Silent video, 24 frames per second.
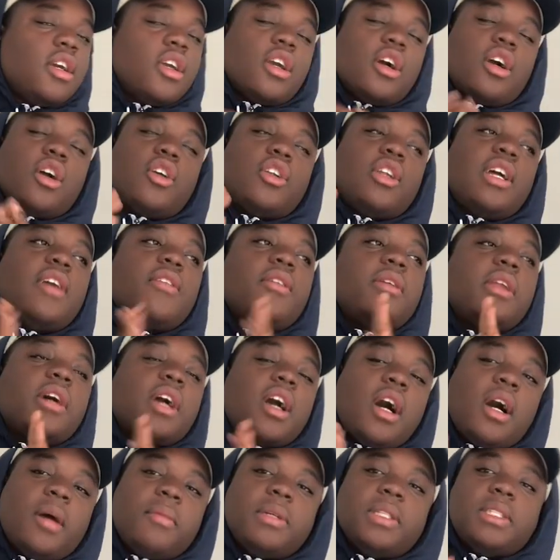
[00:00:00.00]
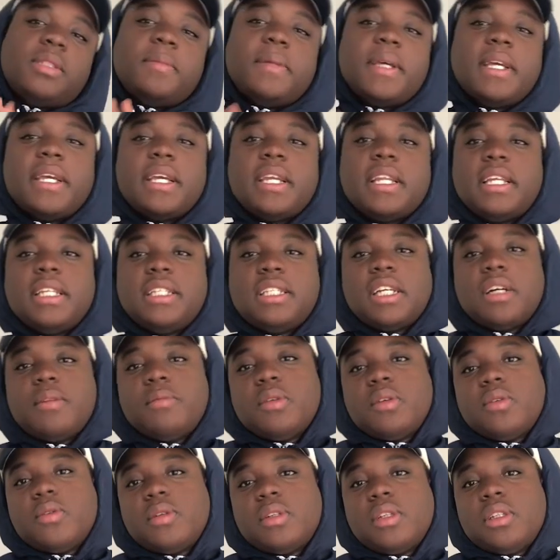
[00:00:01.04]
y'all go down in the comments, man, and tell
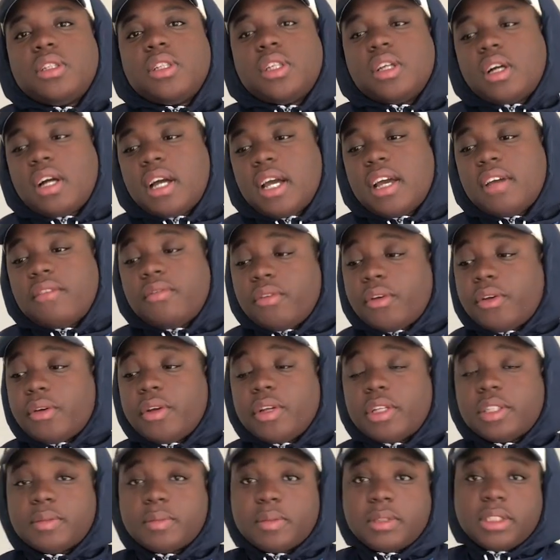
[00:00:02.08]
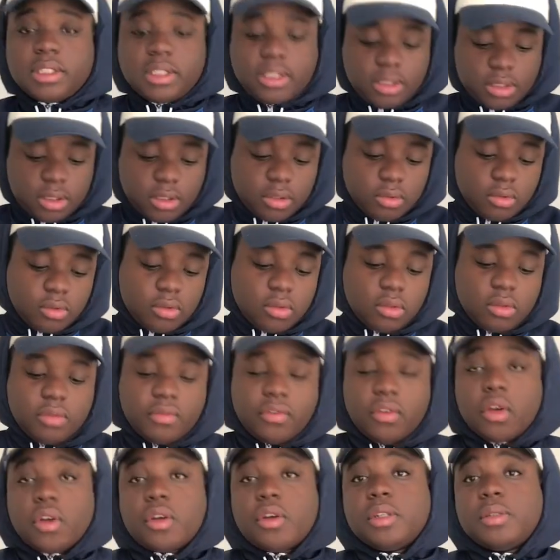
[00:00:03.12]
me what y'all have for Christmas.
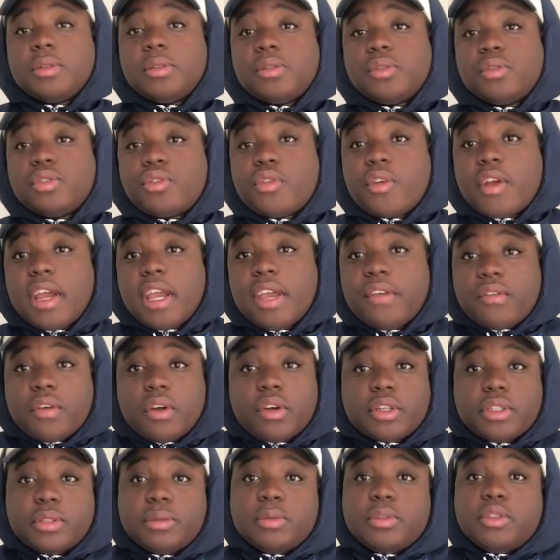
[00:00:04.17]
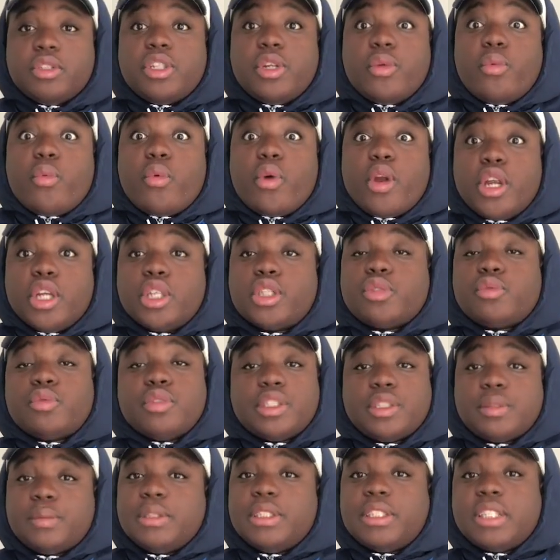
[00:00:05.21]
If y'all Christmas was great, if y'all Christmas was the worst
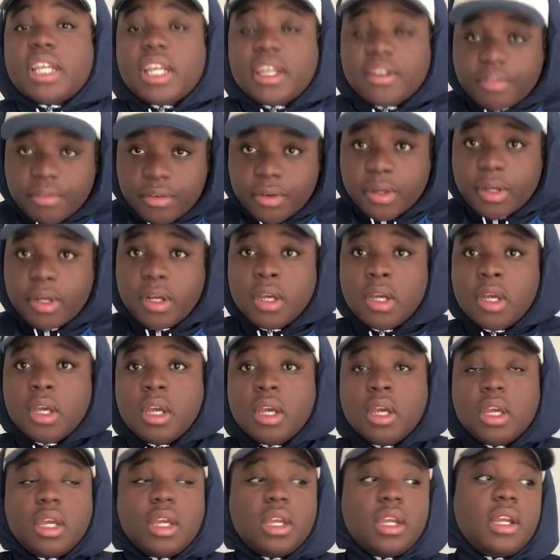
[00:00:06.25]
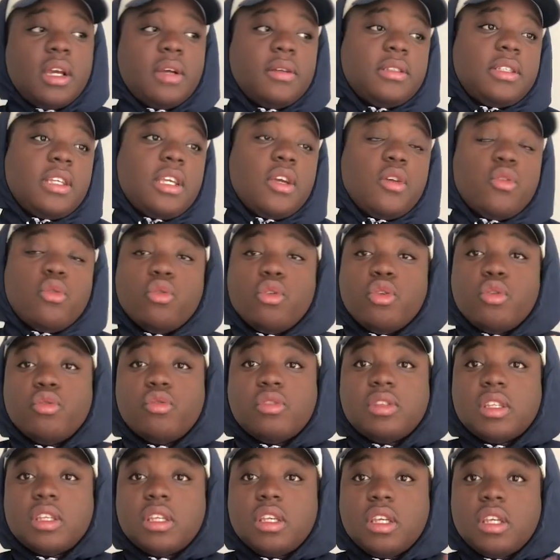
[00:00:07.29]
Christmas ever, you know what I'm saying? Who you
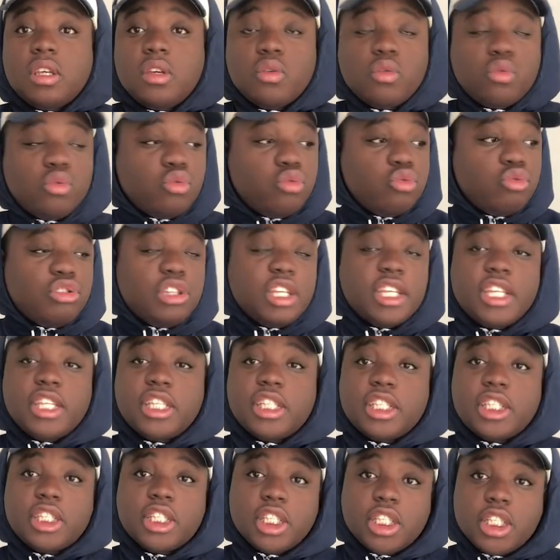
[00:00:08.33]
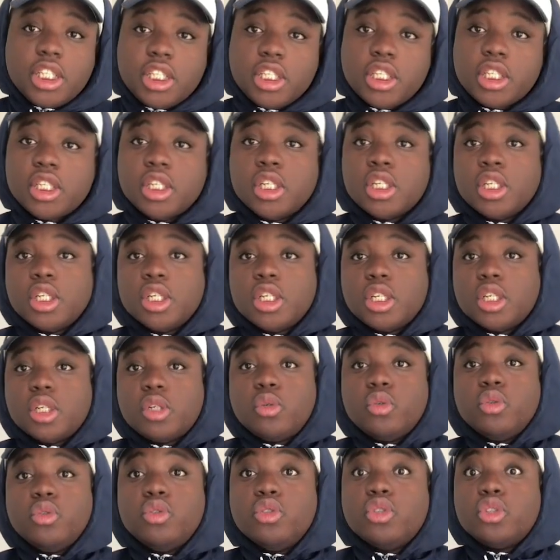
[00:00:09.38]
see, who you didn't see,
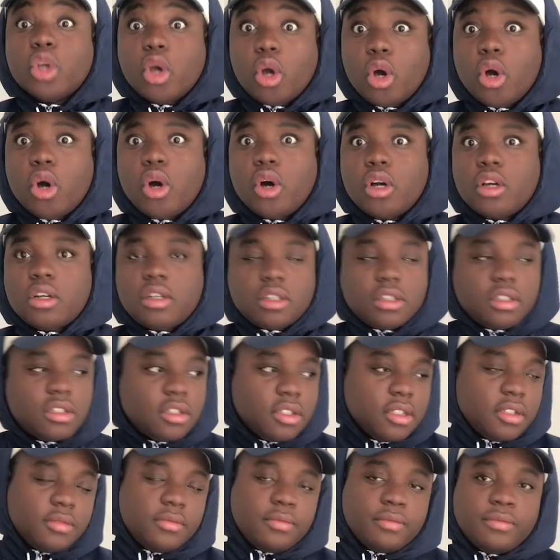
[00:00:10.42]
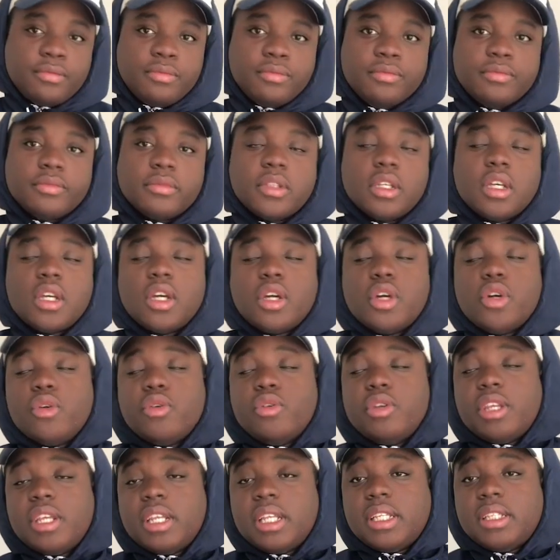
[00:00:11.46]
who you saw, who
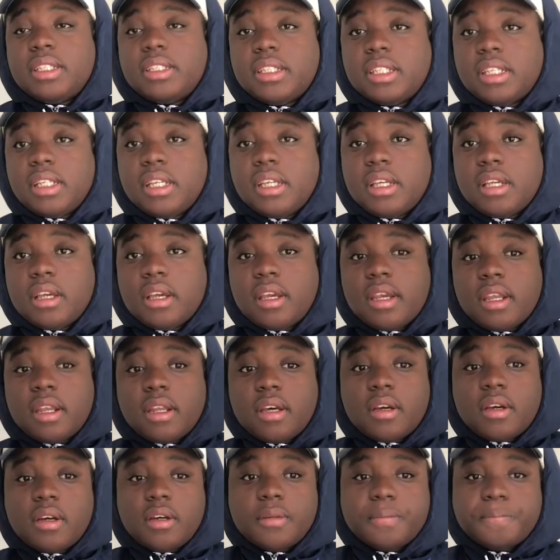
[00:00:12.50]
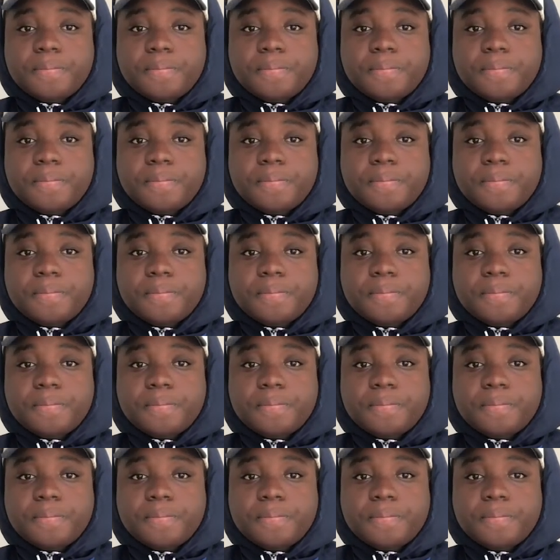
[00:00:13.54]
you didn't see, and